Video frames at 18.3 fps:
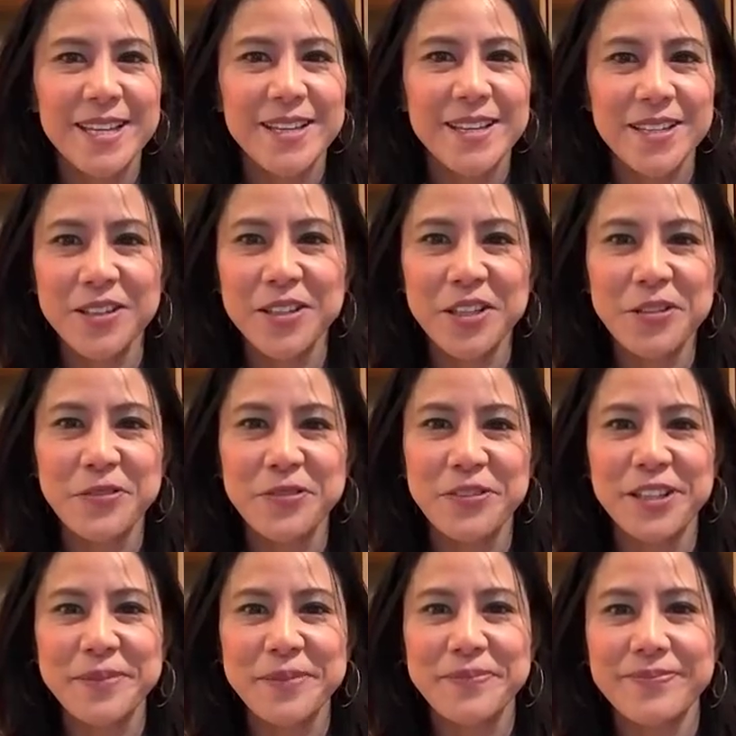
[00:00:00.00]
You don't go
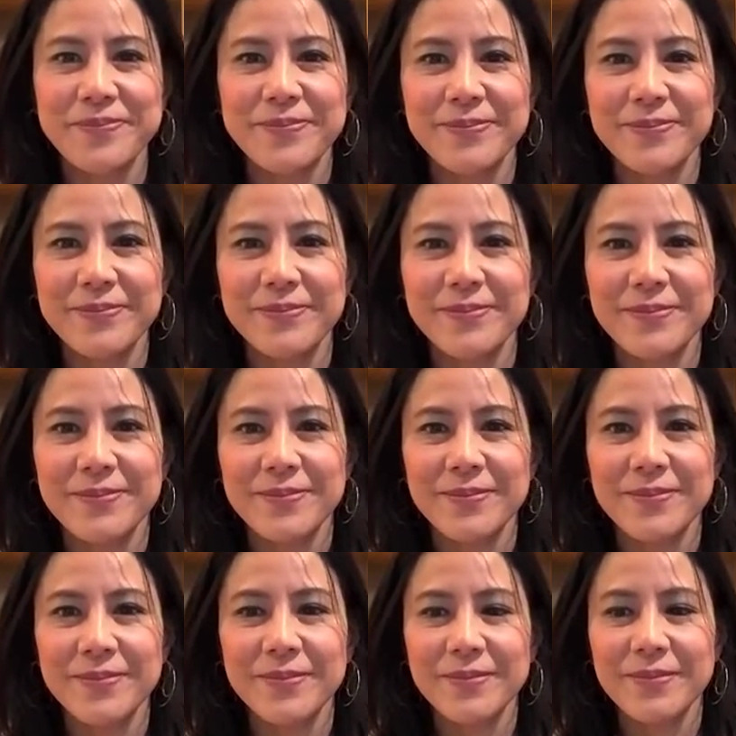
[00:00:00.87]
for it.
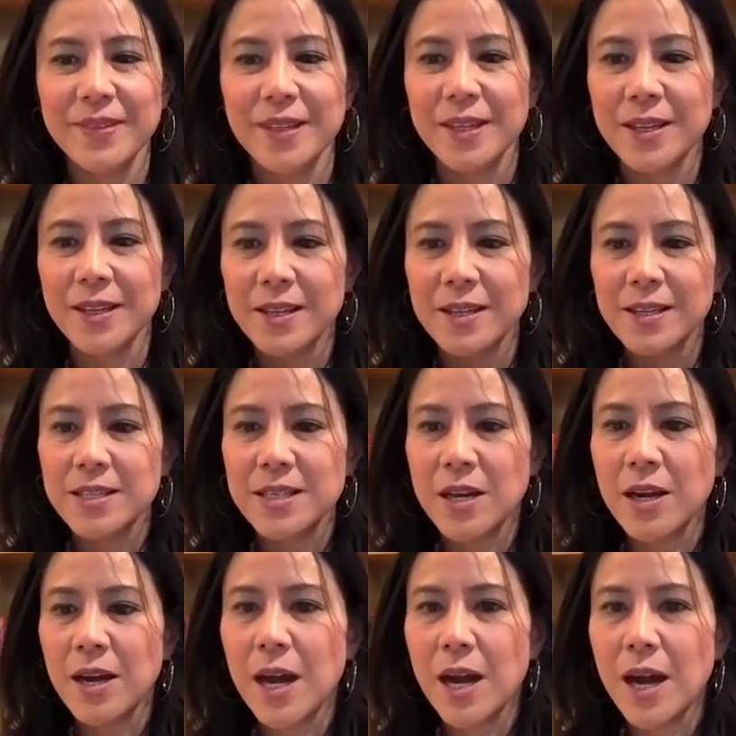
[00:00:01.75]

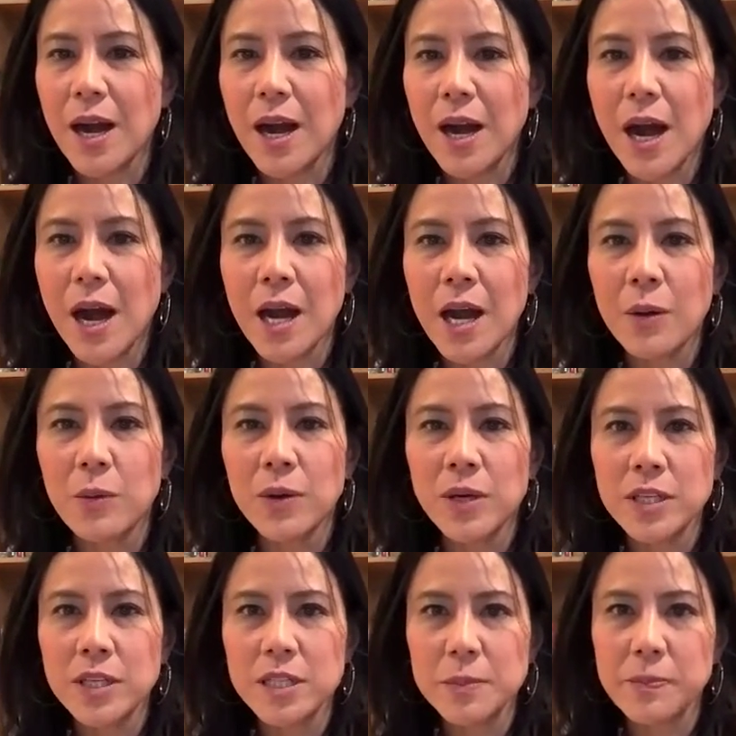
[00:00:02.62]
So I
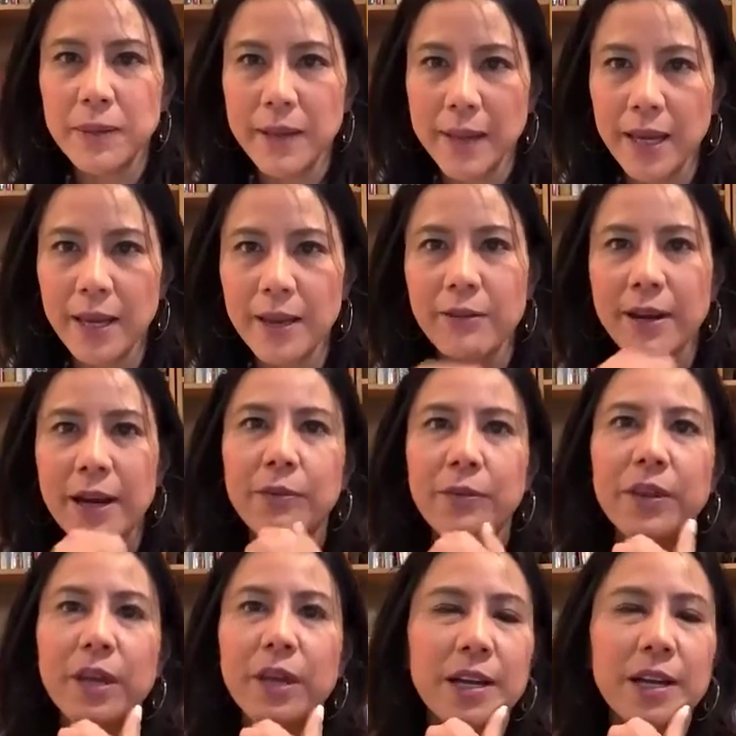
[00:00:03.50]
want you to play
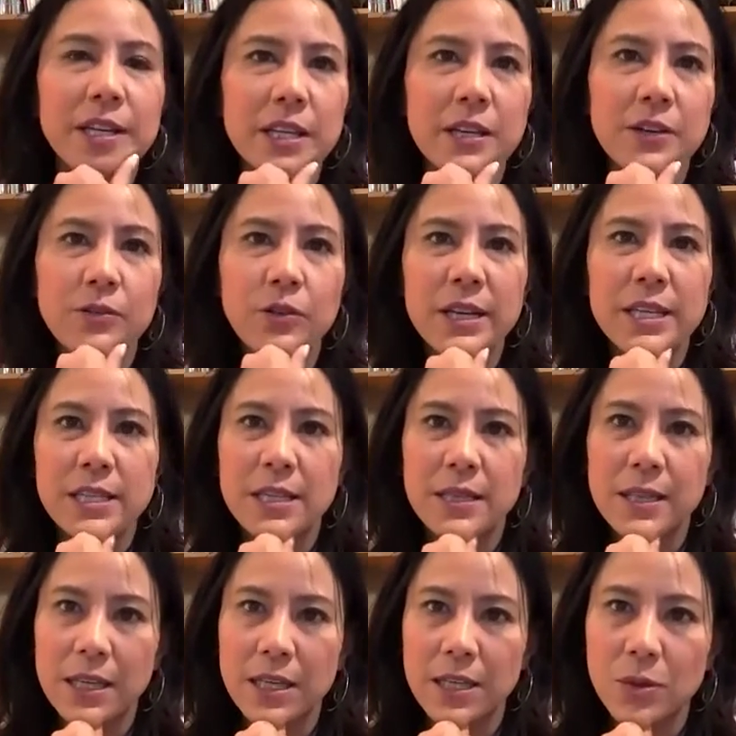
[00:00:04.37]
around with the idea of what is
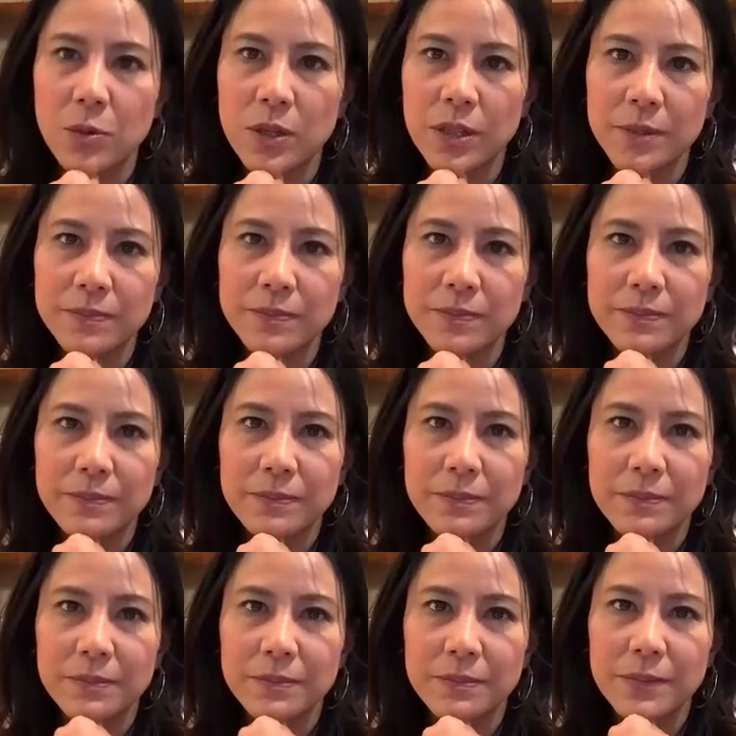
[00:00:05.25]
it that you want
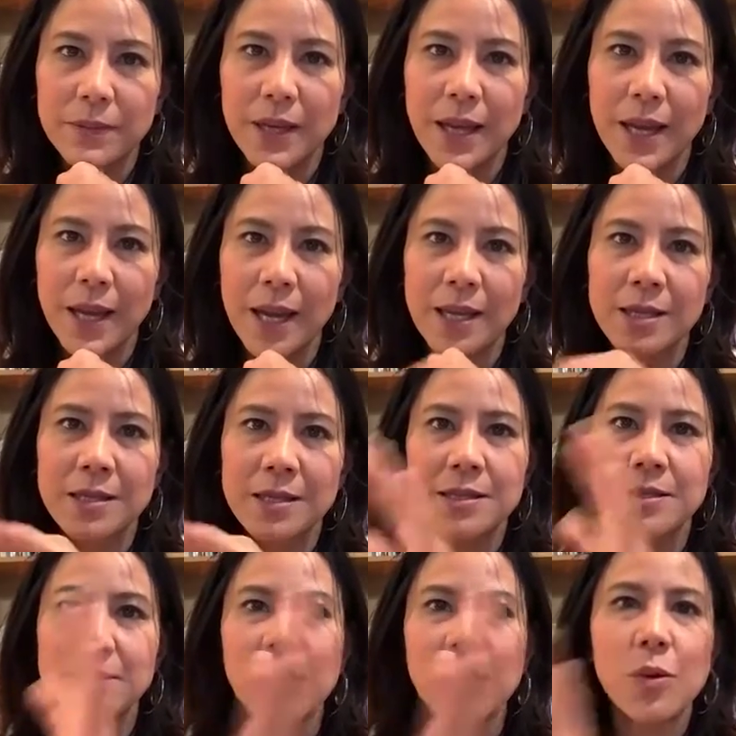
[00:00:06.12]

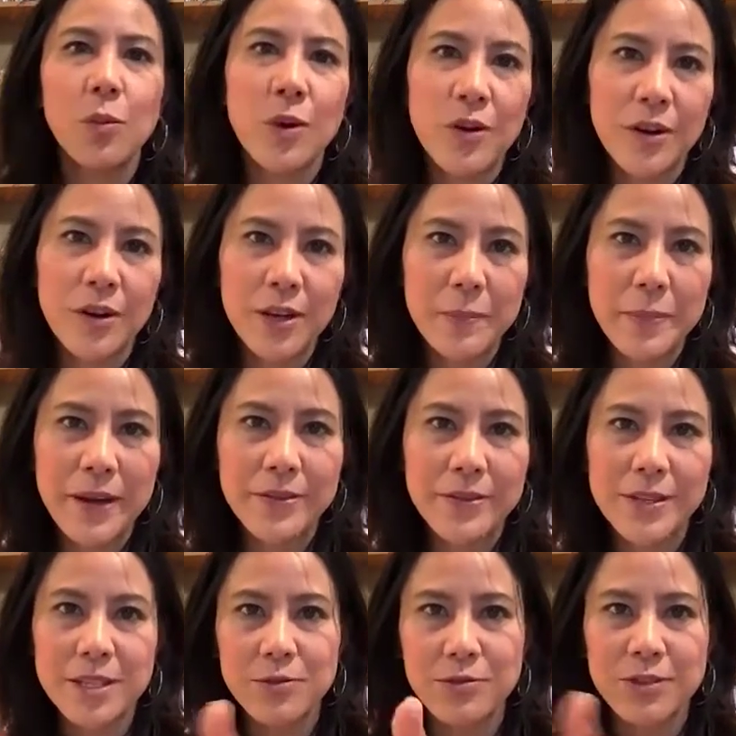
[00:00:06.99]
and not worry
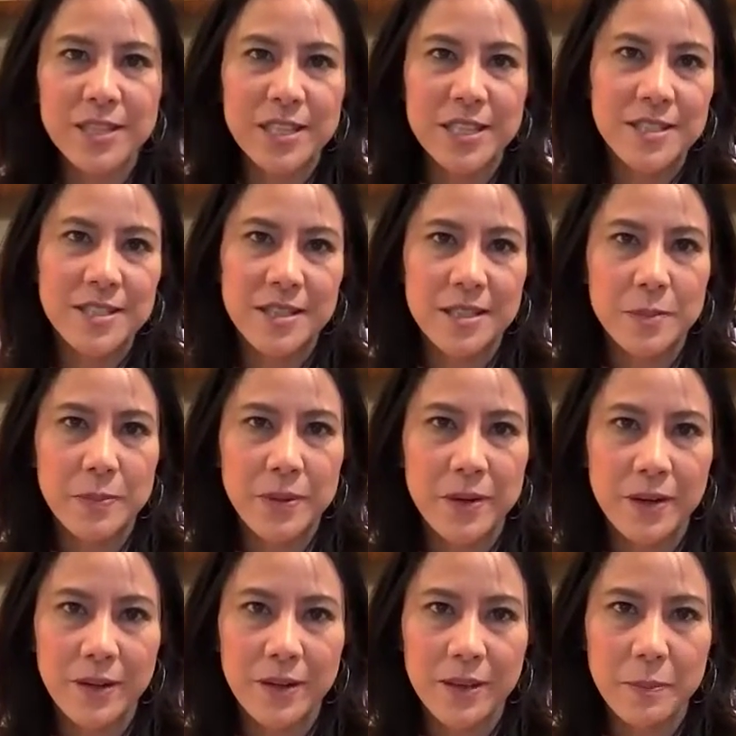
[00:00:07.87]
about this resistance
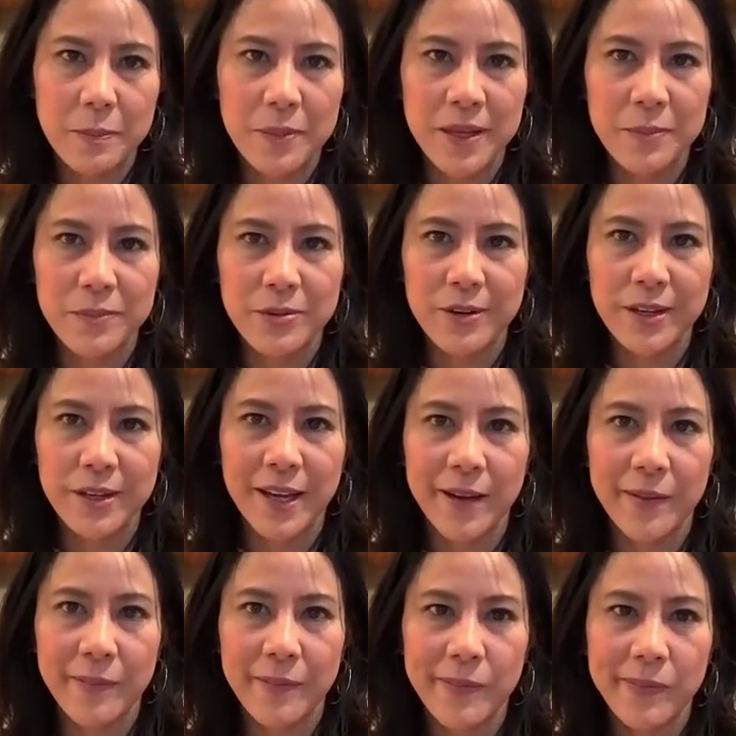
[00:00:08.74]
part, the pin
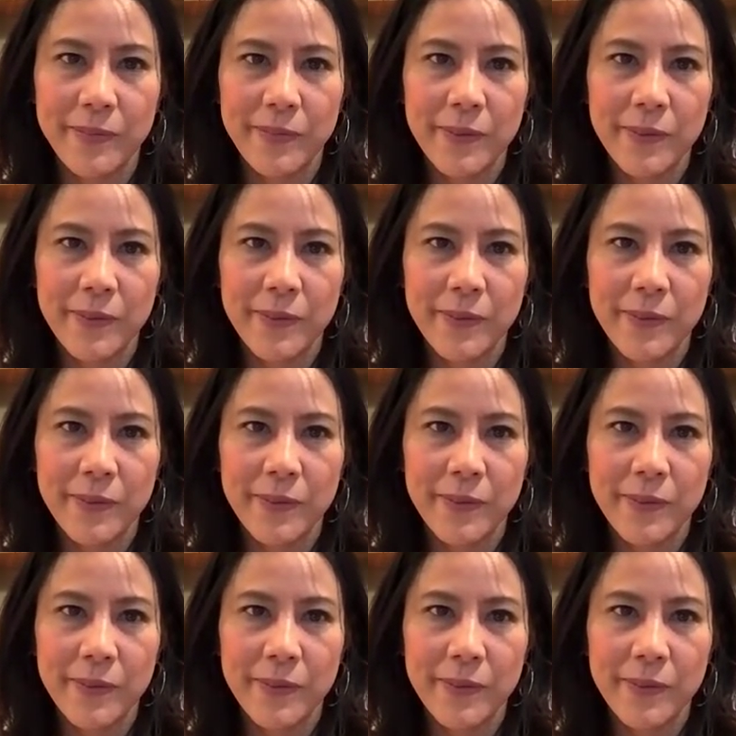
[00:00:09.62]
pricking.